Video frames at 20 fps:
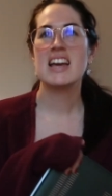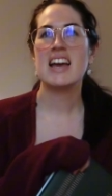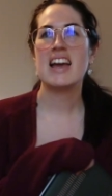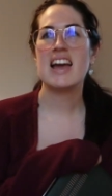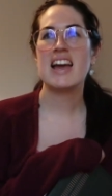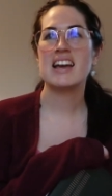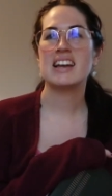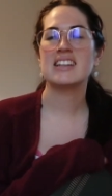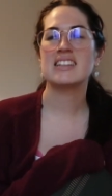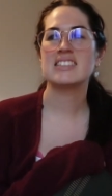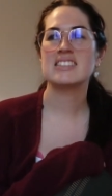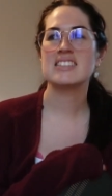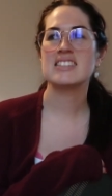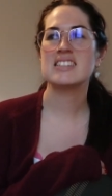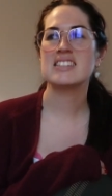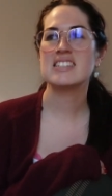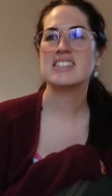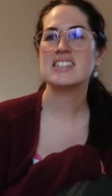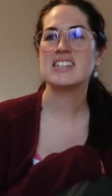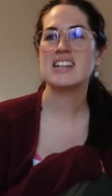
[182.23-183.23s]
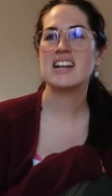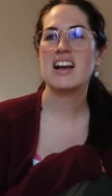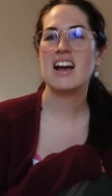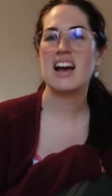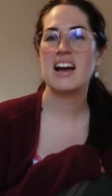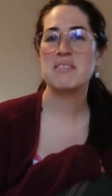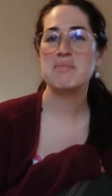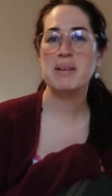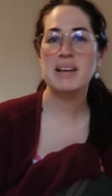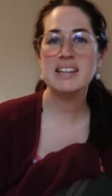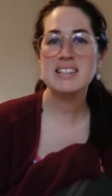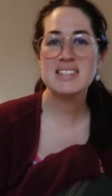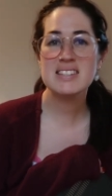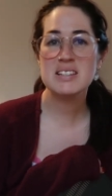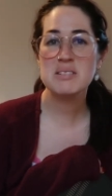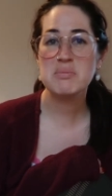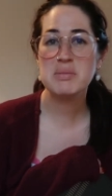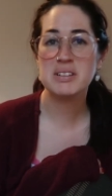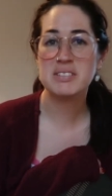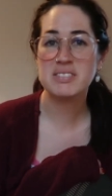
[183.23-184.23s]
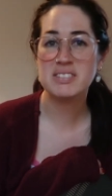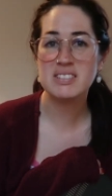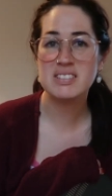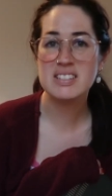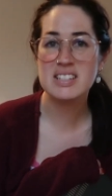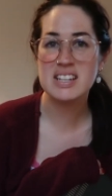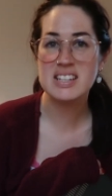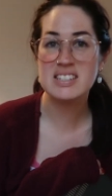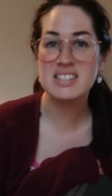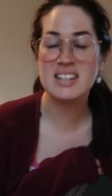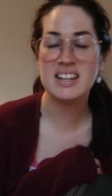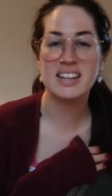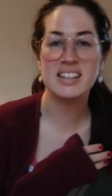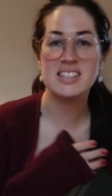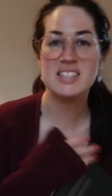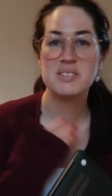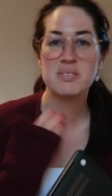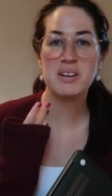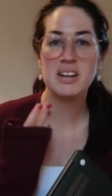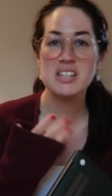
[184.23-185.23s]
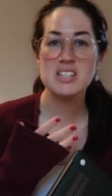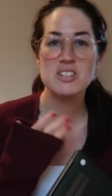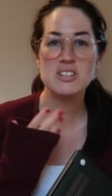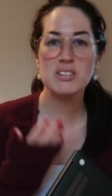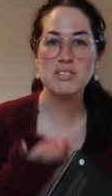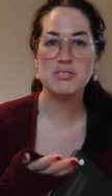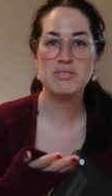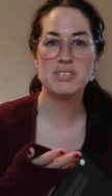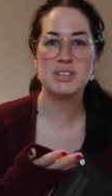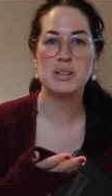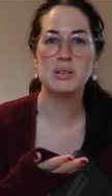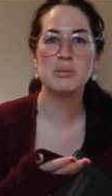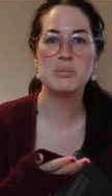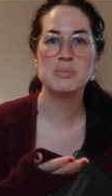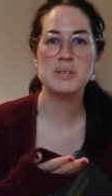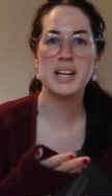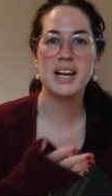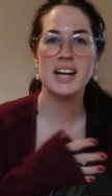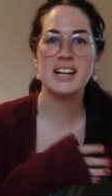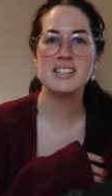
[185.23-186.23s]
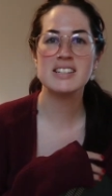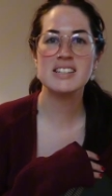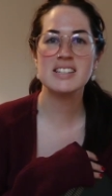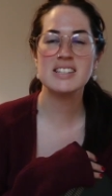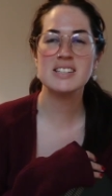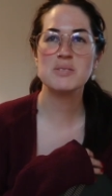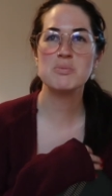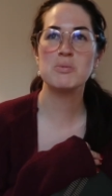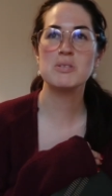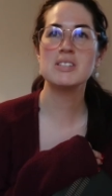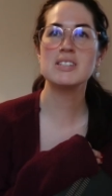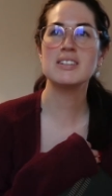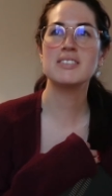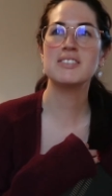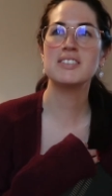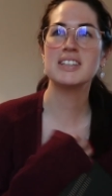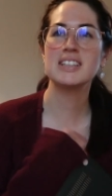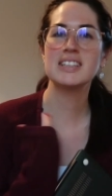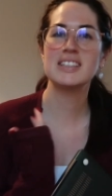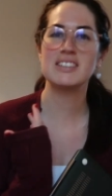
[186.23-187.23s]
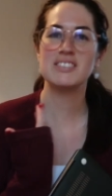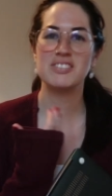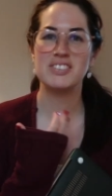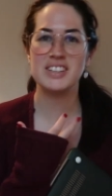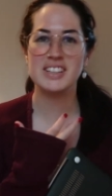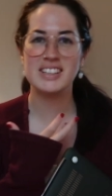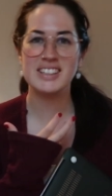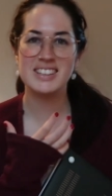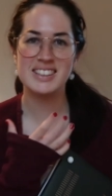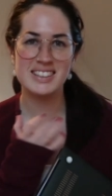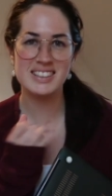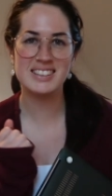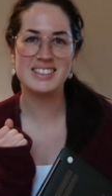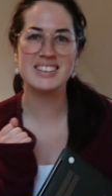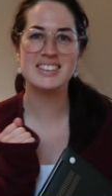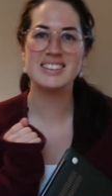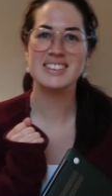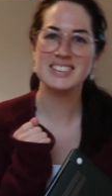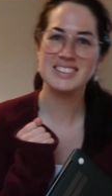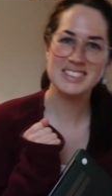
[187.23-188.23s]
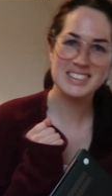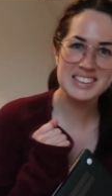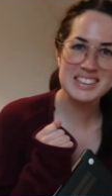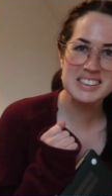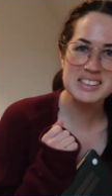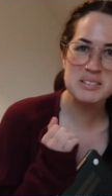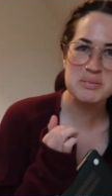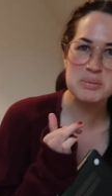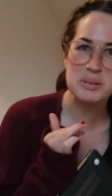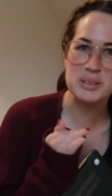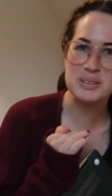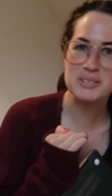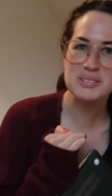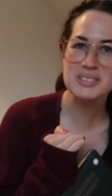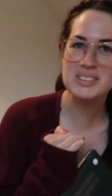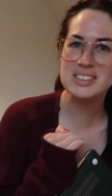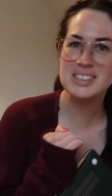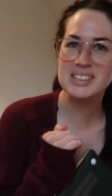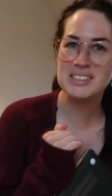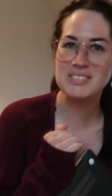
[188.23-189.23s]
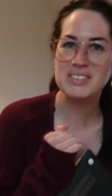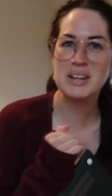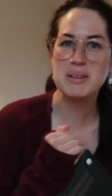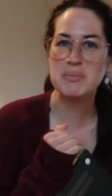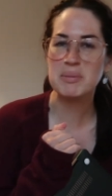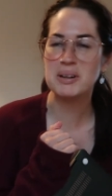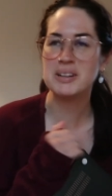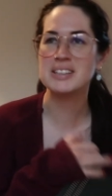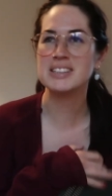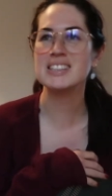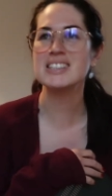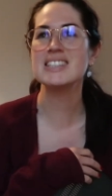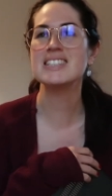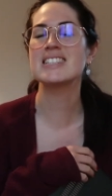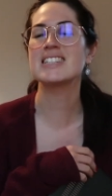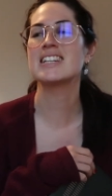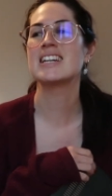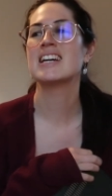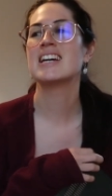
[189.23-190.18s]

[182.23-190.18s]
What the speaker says: and I made cinnamon rolls last night, so I should have filmed. I just wasn't really feeling in the mood, if I'm honest.